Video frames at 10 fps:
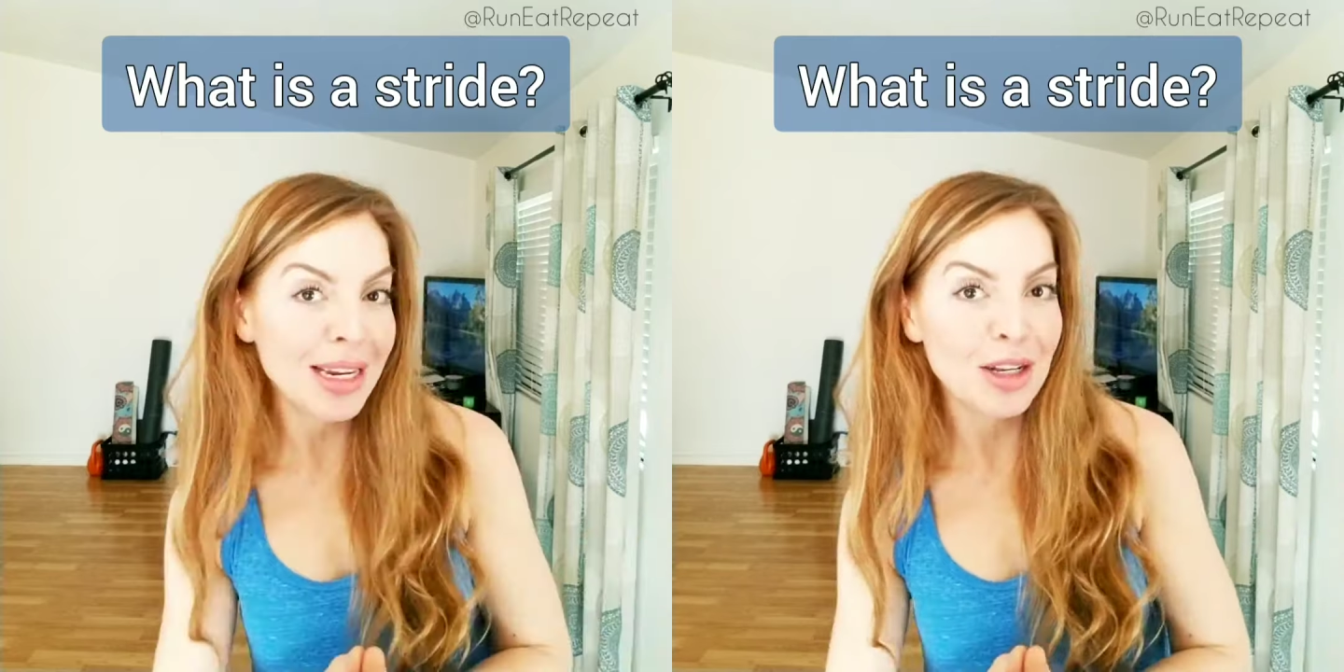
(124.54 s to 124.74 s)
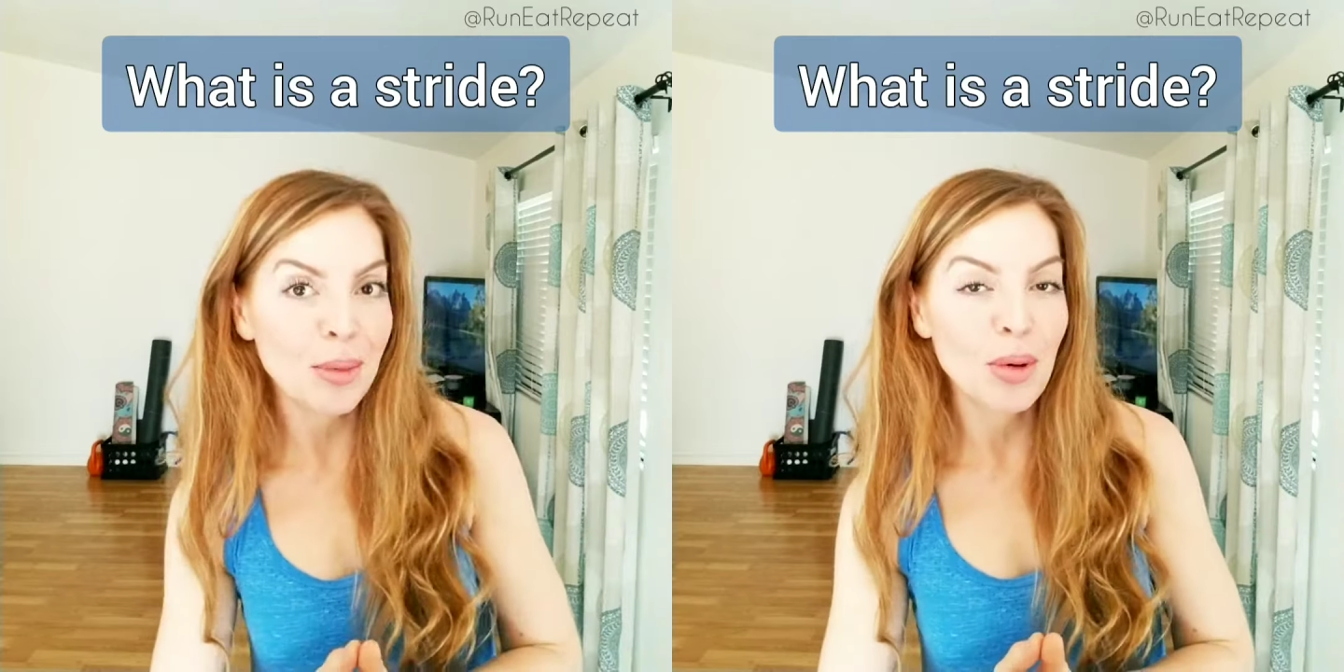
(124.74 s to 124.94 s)

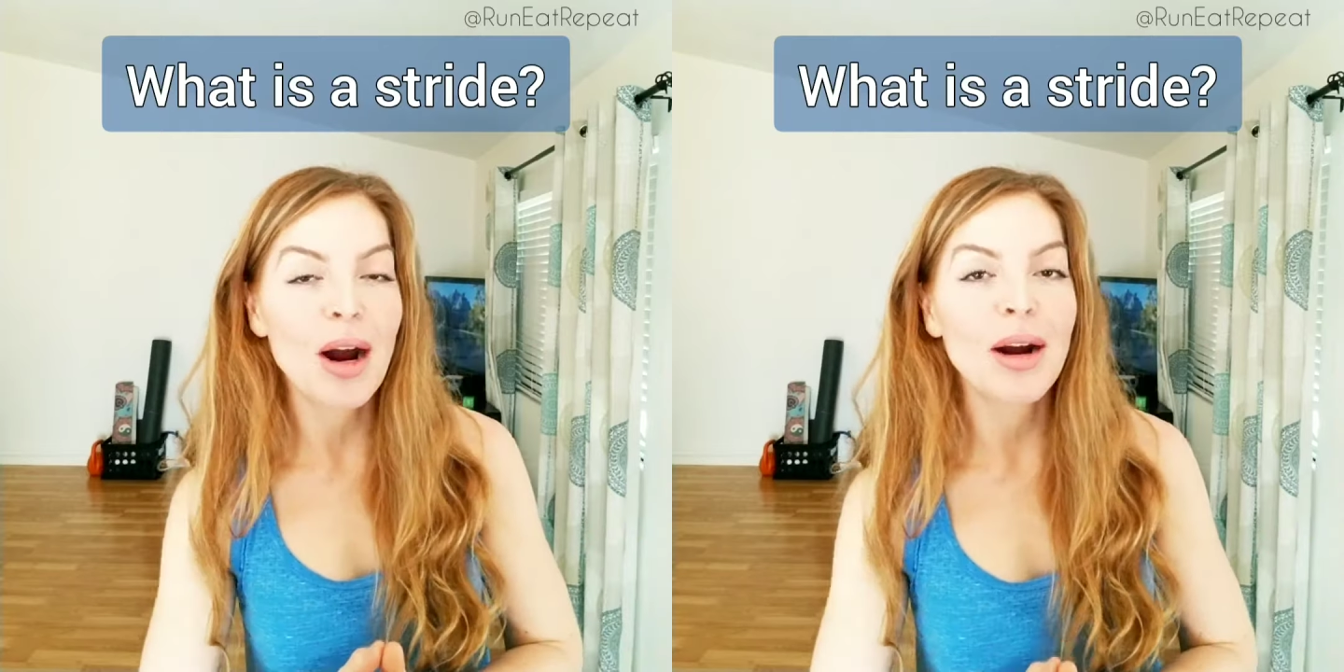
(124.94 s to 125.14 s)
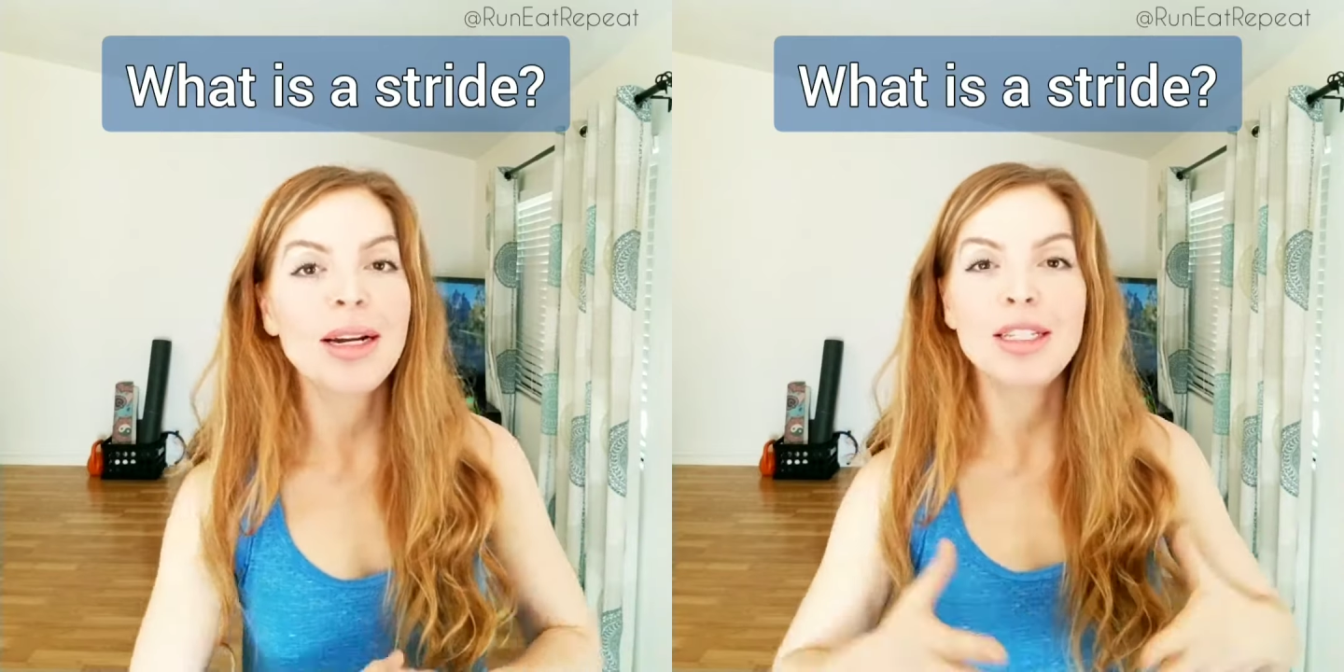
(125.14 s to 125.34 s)
your
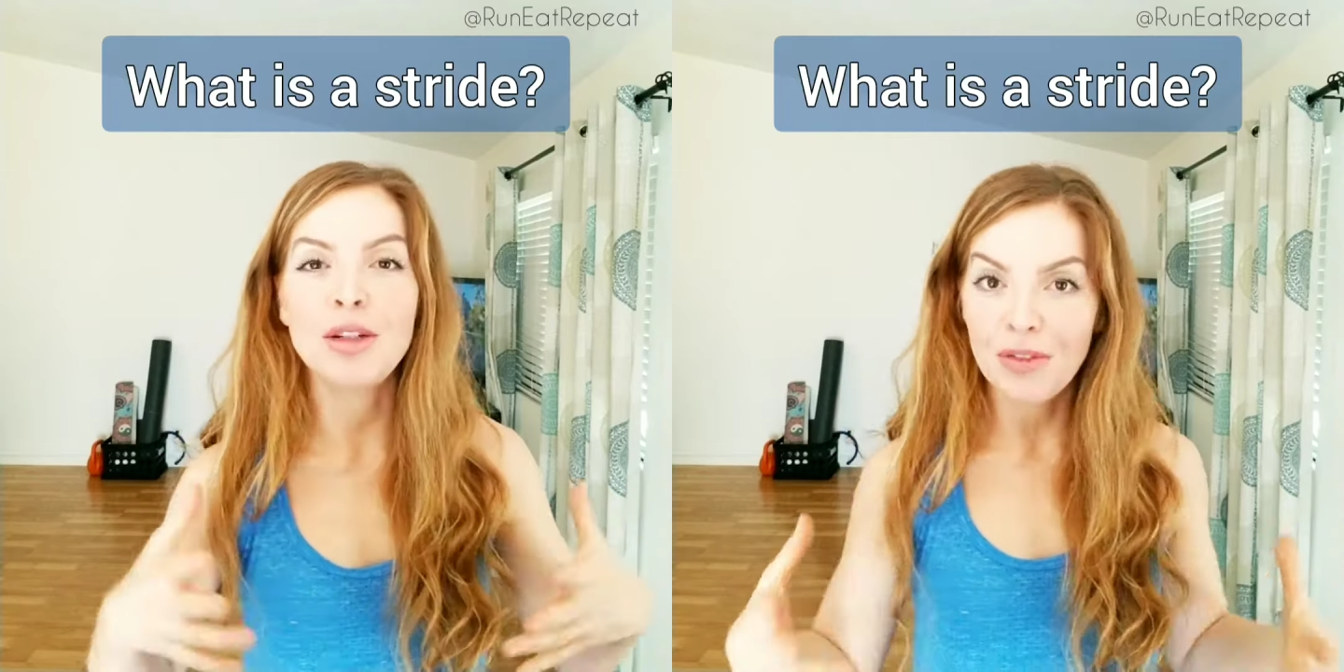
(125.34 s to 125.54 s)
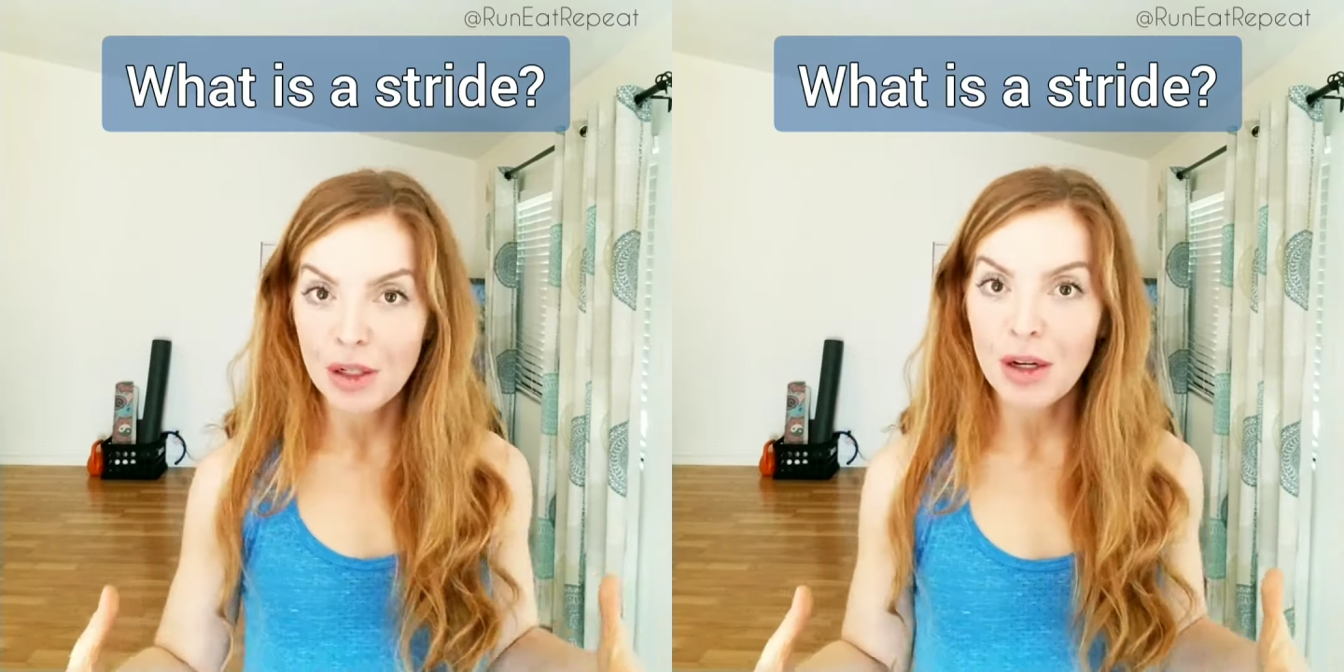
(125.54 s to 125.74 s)
progress and
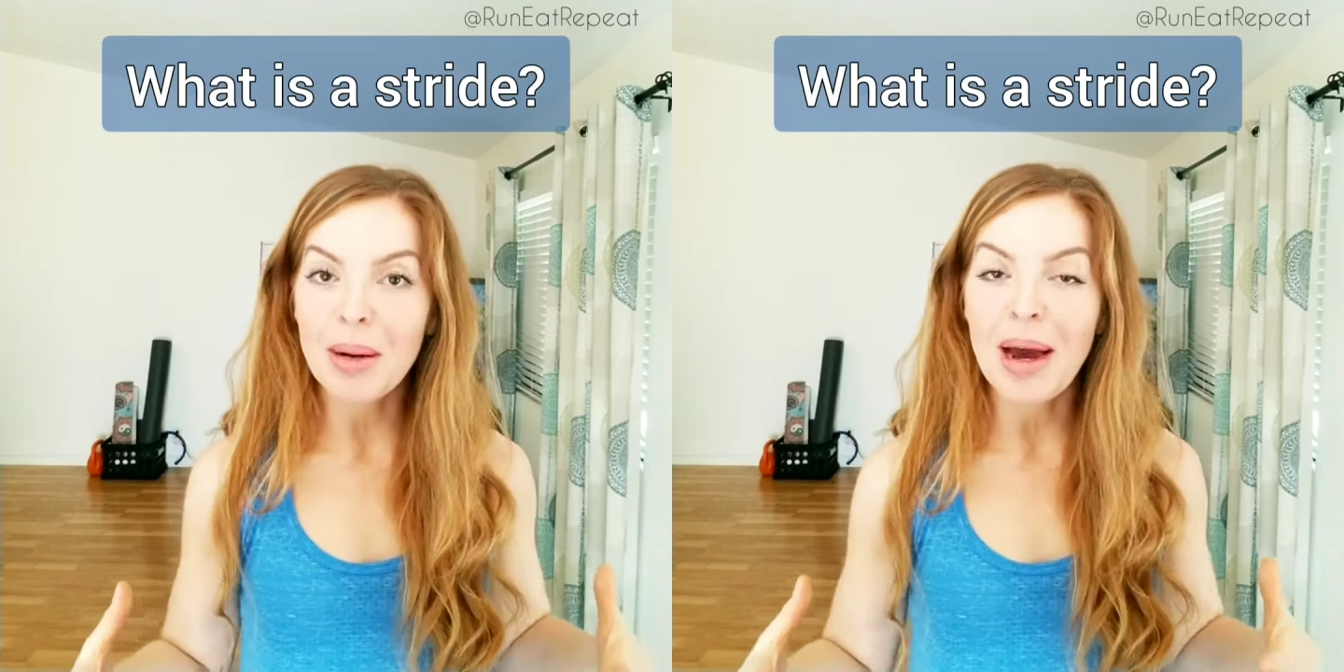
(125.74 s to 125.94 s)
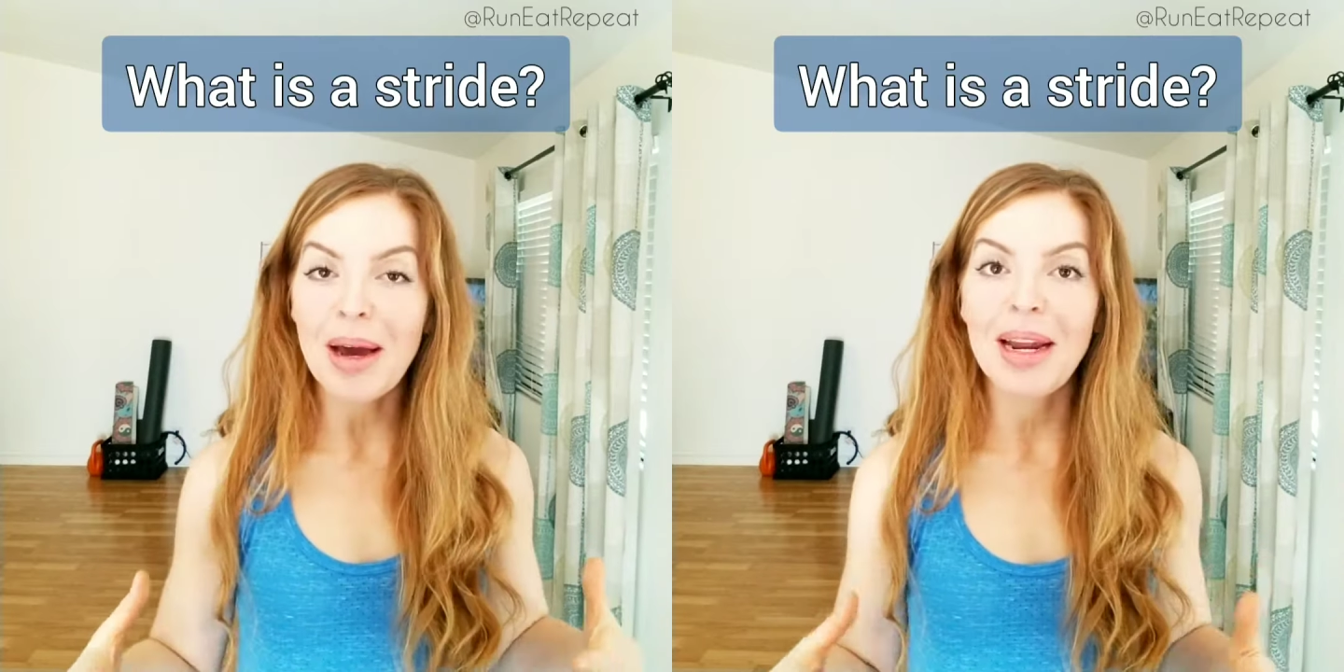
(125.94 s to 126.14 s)
you feel good
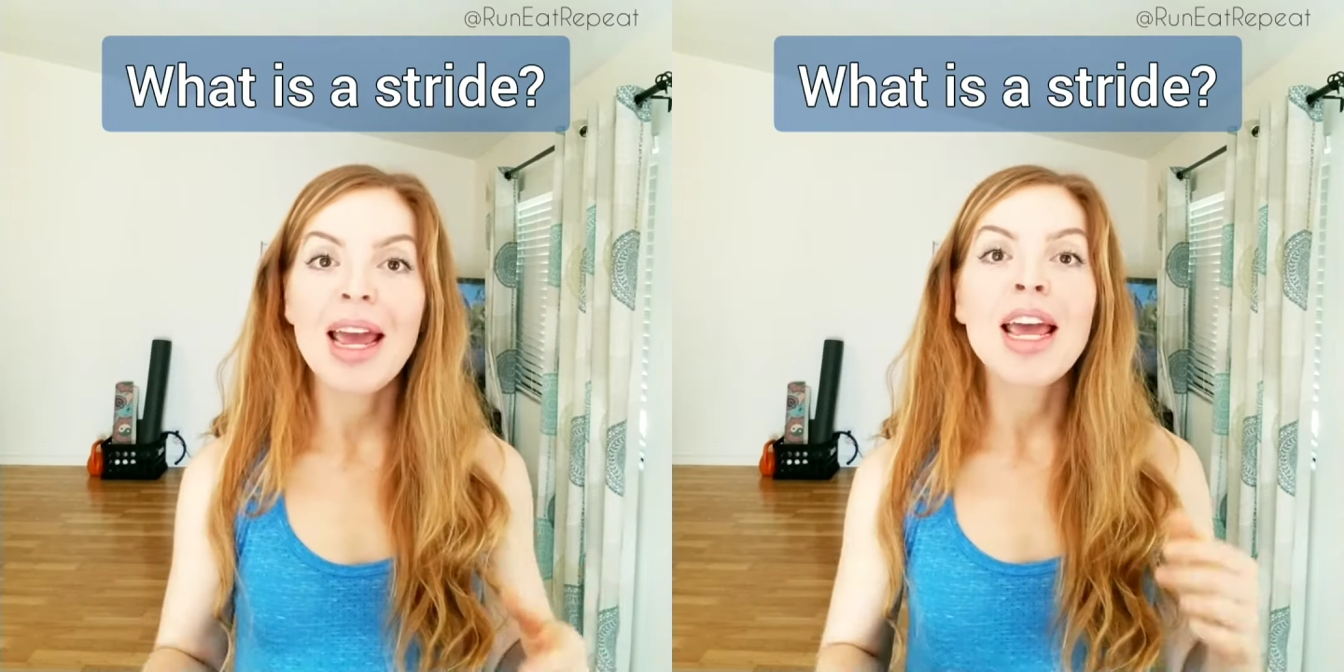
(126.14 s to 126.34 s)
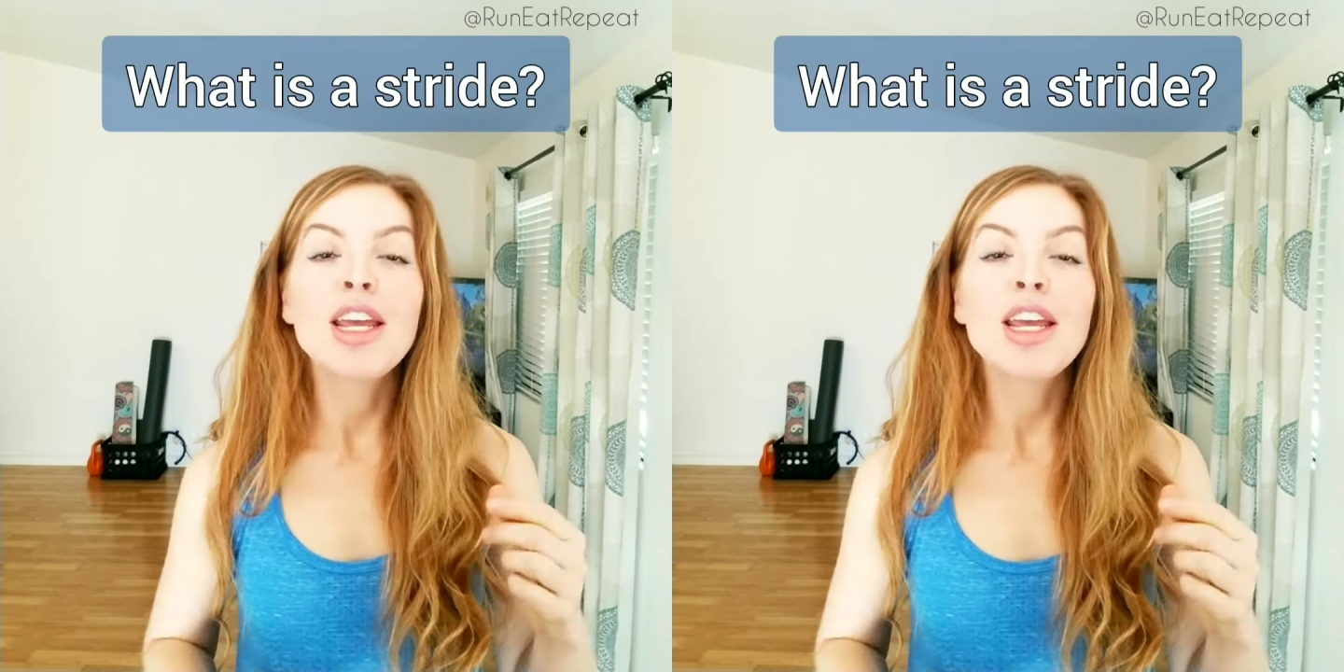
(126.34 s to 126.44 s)
about it,